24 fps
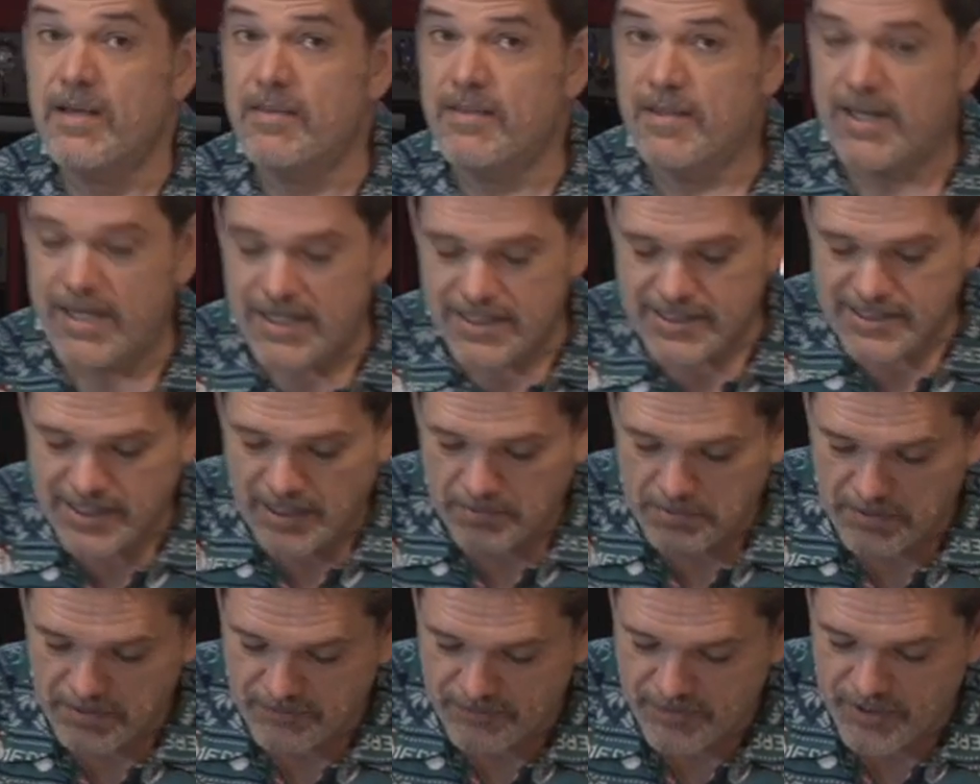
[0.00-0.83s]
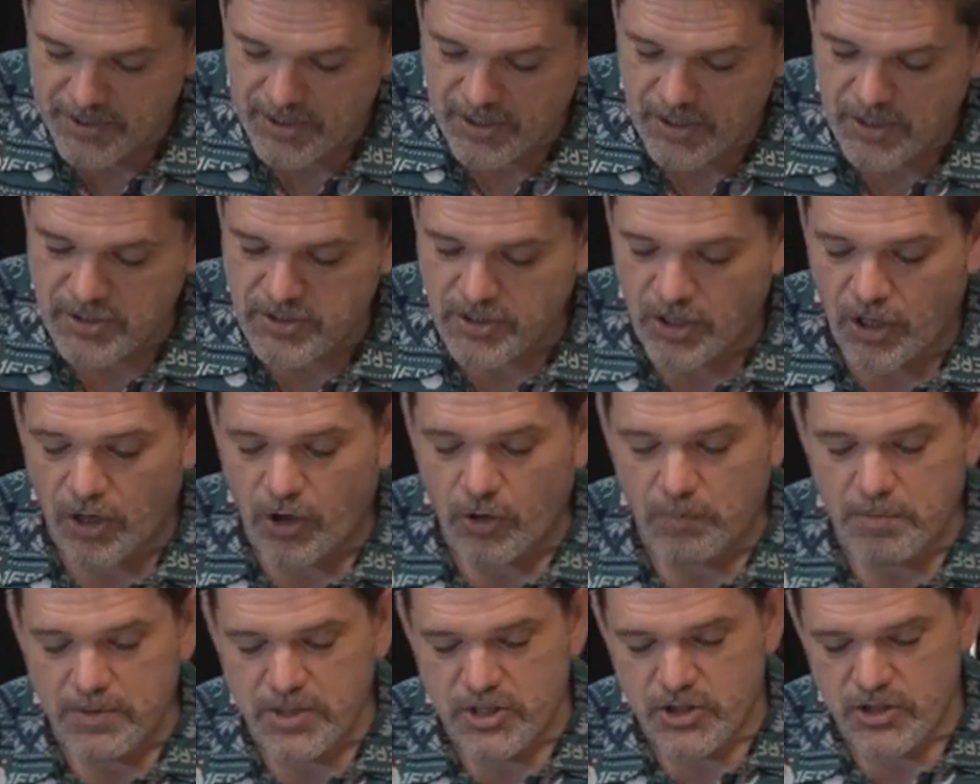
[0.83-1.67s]
The next couple of videos,
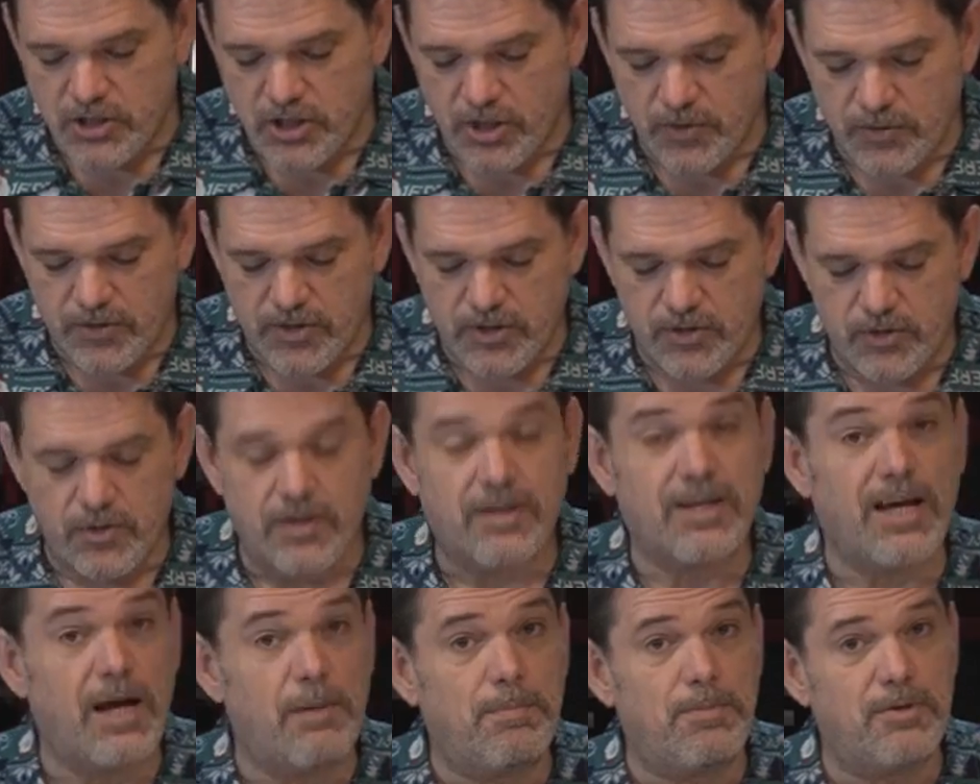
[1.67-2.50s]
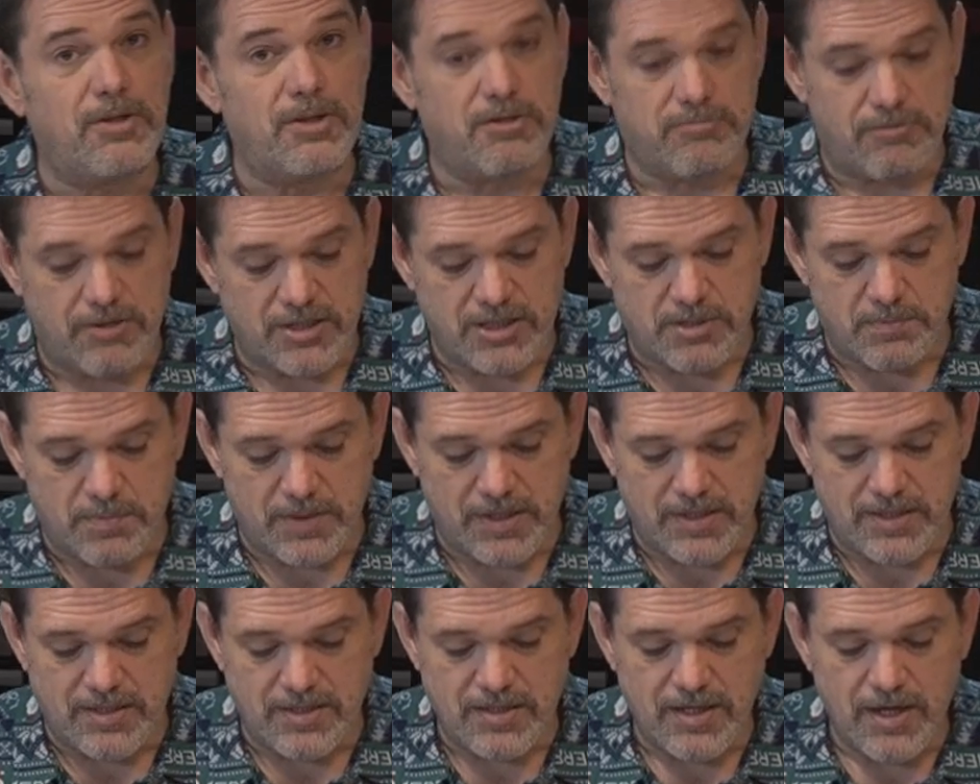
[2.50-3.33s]
I'll be showing you a couple of the
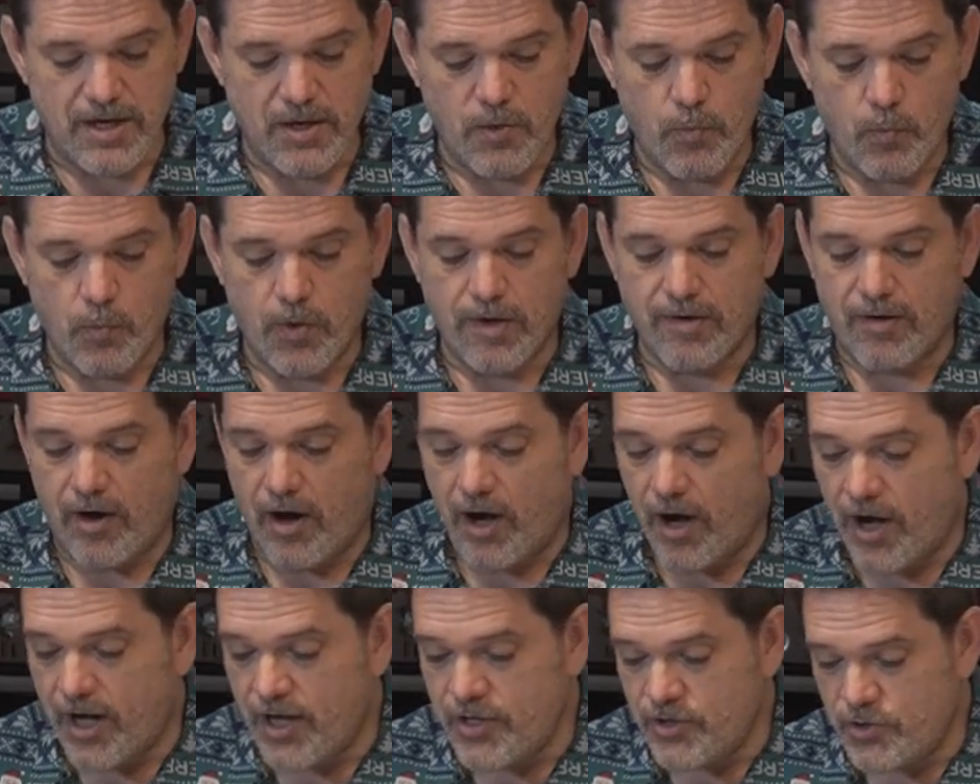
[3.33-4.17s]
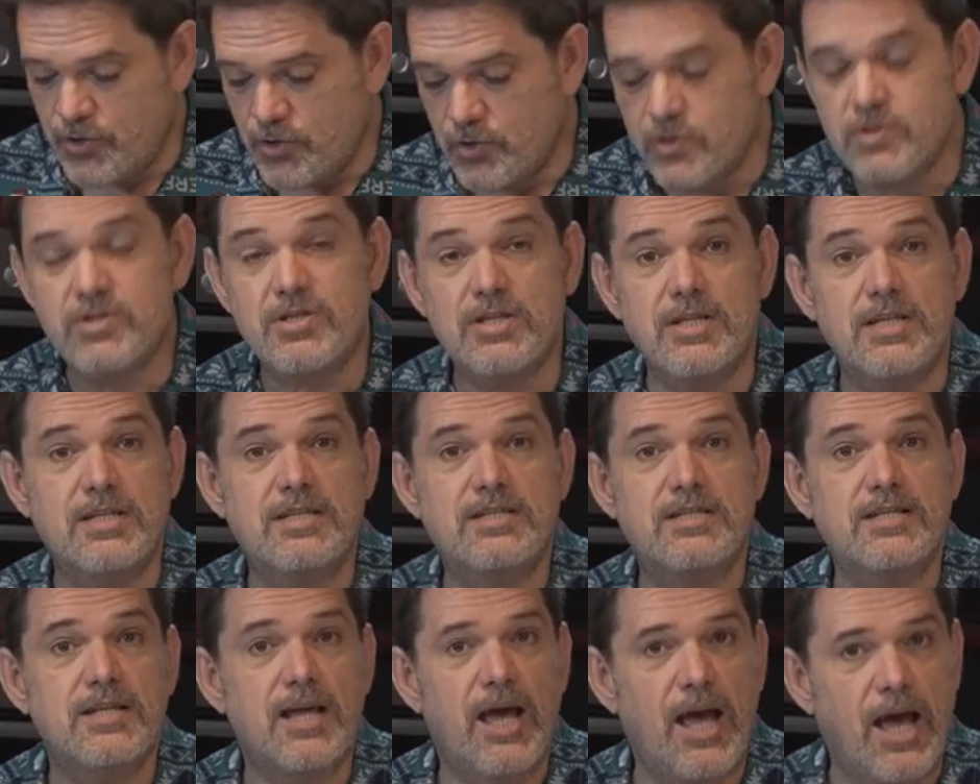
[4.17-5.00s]
recipes where I use
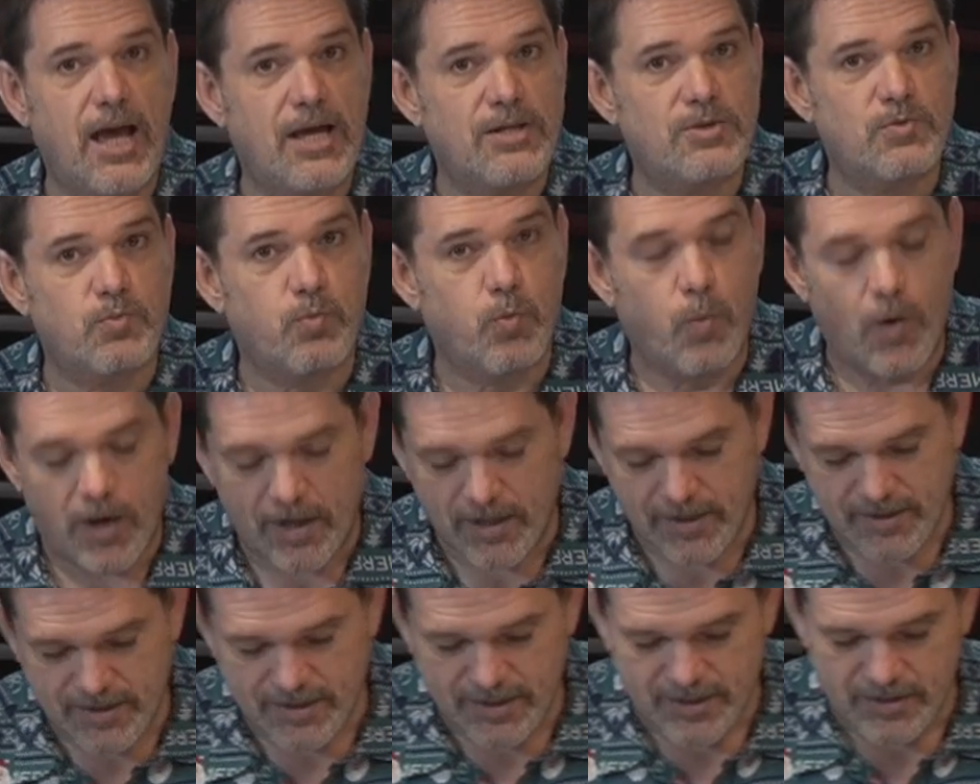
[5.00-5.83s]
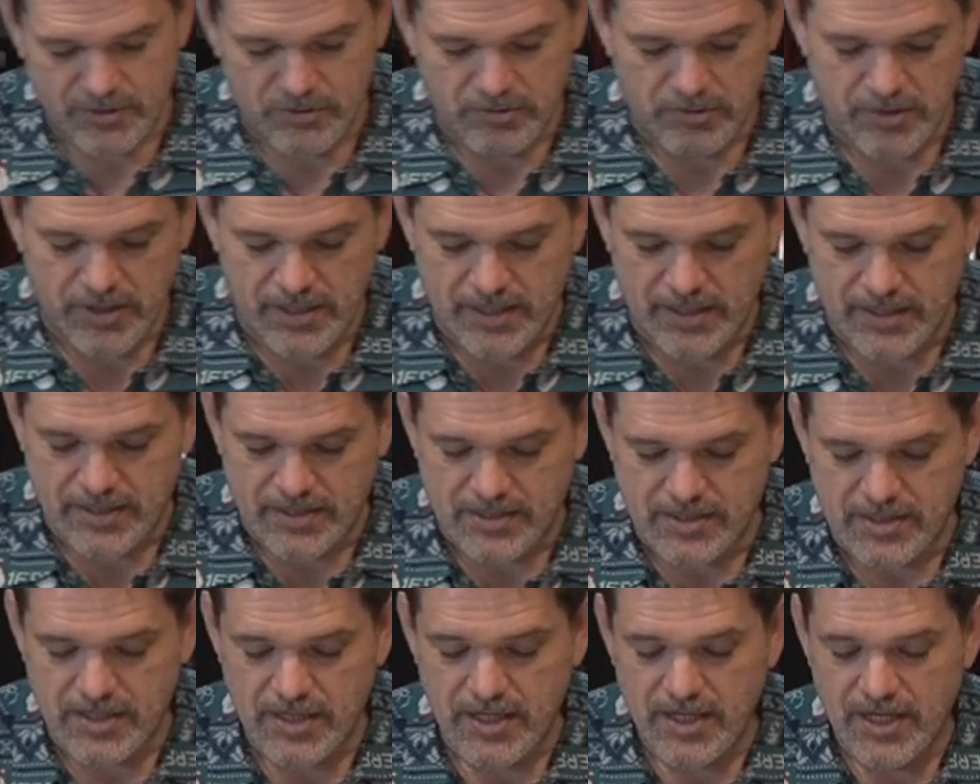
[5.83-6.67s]
this as one of the
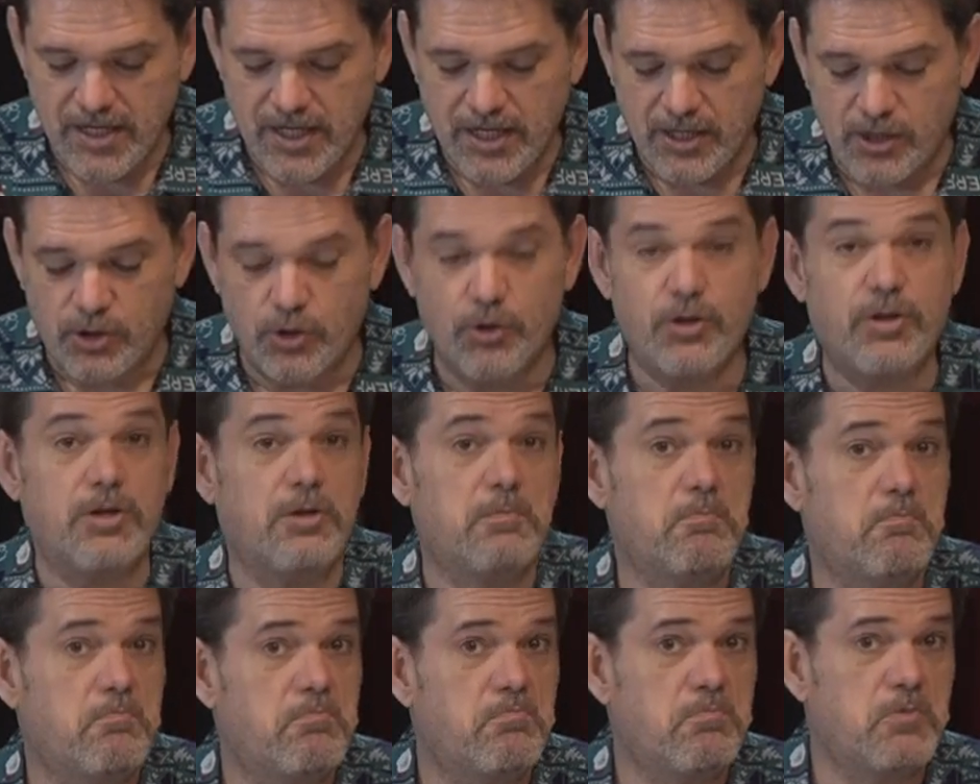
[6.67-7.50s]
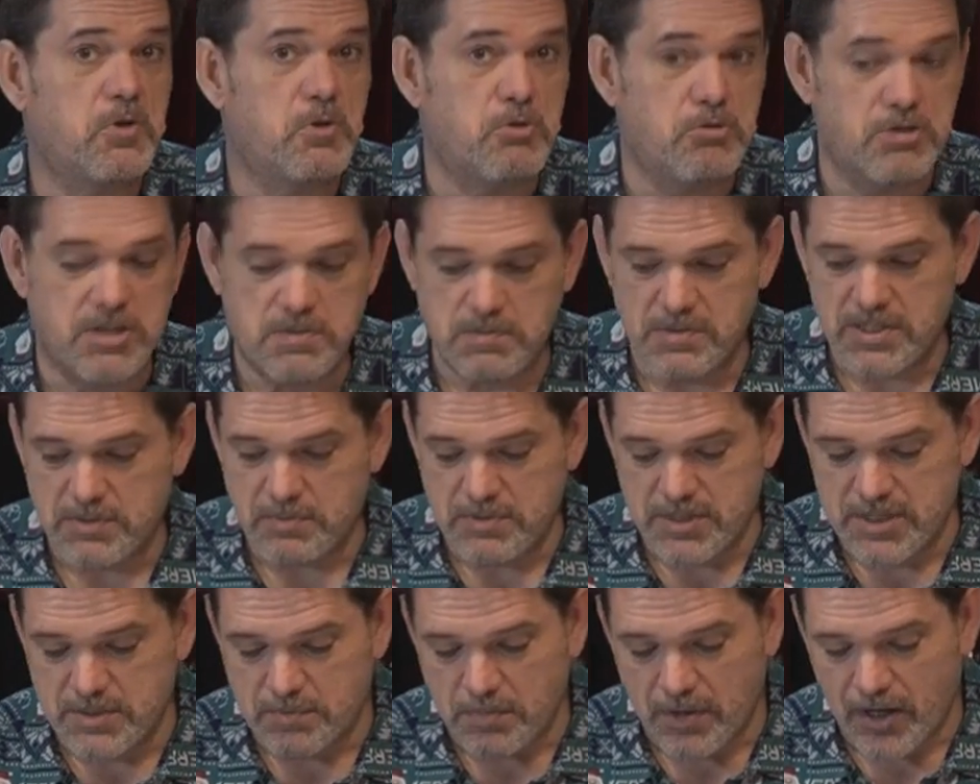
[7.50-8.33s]
ingredients, including Christmas
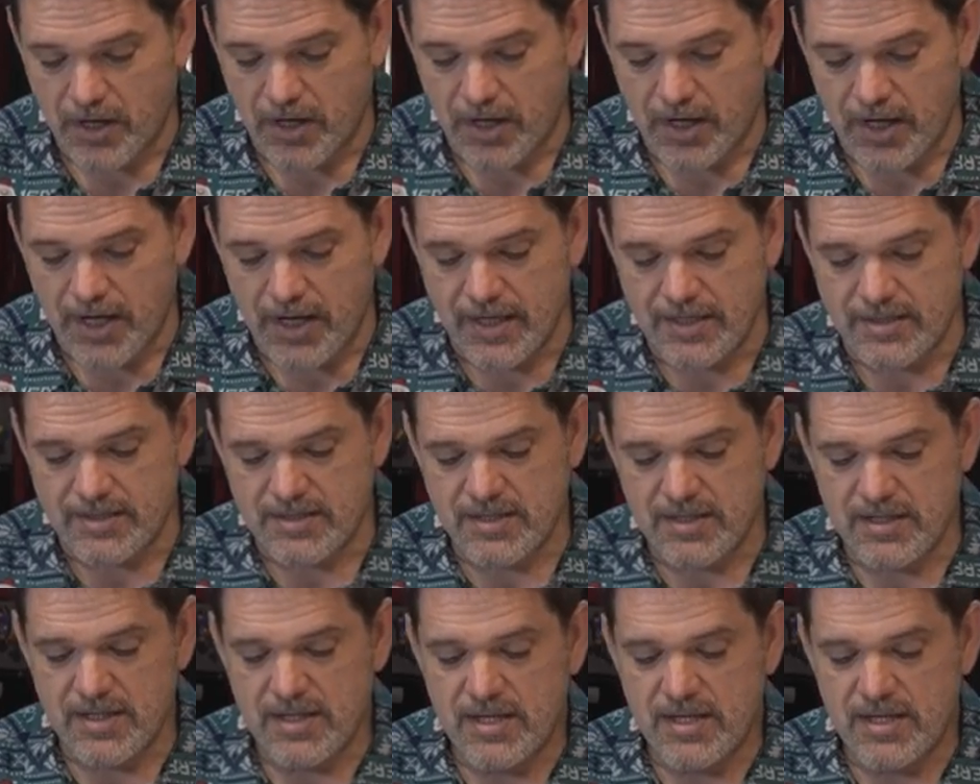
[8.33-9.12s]
mince pies,